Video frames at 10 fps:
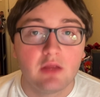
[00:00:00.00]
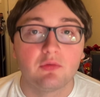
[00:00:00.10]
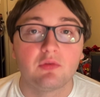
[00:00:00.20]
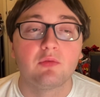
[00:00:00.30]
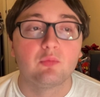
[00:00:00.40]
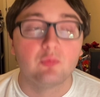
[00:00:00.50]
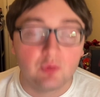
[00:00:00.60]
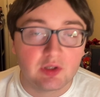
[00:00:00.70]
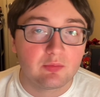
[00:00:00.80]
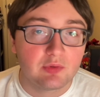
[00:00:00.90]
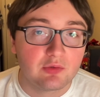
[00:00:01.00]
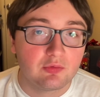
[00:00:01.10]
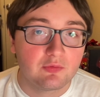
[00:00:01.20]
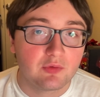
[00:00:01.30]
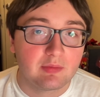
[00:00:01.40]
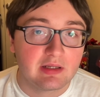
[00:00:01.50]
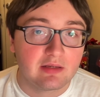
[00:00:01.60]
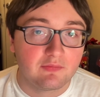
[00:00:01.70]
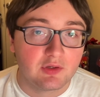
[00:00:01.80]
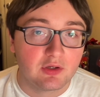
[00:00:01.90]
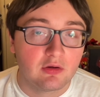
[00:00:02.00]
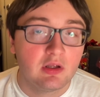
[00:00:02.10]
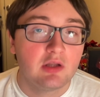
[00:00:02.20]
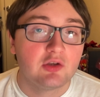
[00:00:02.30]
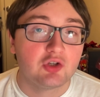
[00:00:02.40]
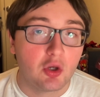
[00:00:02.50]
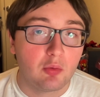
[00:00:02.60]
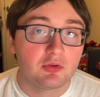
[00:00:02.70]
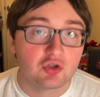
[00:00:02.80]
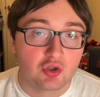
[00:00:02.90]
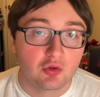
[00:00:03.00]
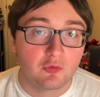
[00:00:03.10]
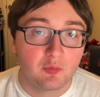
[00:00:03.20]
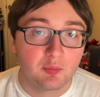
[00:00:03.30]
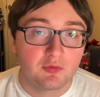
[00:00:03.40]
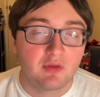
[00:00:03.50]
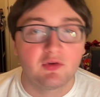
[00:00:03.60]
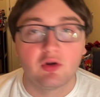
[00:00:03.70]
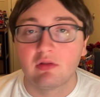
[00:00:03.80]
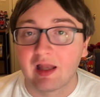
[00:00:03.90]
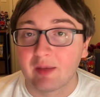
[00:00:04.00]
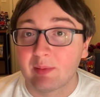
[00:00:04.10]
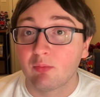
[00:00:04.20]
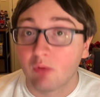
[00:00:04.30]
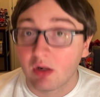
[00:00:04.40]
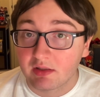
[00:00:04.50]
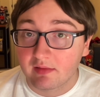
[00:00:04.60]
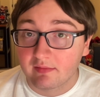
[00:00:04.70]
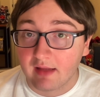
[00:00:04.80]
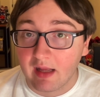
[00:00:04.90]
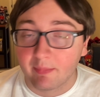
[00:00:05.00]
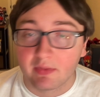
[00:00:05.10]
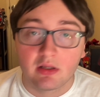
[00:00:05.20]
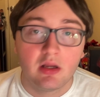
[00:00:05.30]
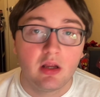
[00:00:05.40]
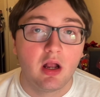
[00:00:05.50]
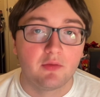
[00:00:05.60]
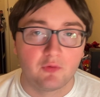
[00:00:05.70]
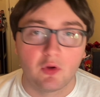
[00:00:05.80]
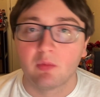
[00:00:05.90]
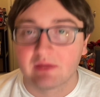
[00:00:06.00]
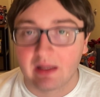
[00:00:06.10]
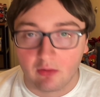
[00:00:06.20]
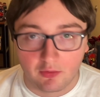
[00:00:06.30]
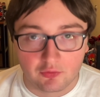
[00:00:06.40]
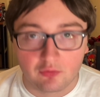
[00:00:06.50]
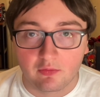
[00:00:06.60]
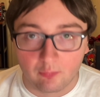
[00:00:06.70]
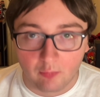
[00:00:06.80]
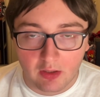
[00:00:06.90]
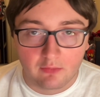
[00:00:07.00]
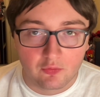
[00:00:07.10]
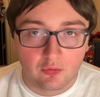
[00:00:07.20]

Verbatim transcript: So this is really, really cool for him to get a figure to go with the SHODO Super stuff. I know a lot of people wanted this to happen, uh, to go with Gao Hunter as well, of